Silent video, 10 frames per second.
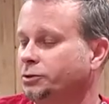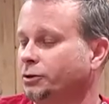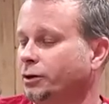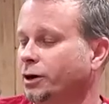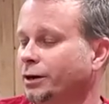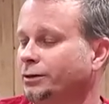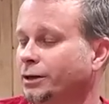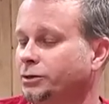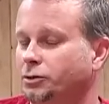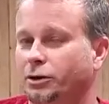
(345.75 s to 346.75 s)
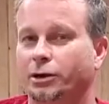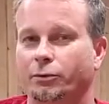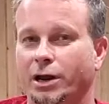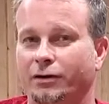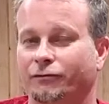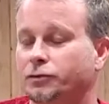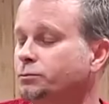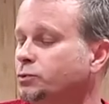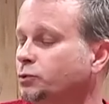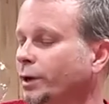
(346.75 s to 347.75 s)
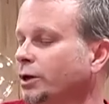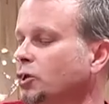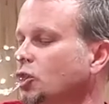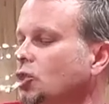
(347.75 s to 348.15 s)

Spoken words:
sugar content. So get ready for some sweet.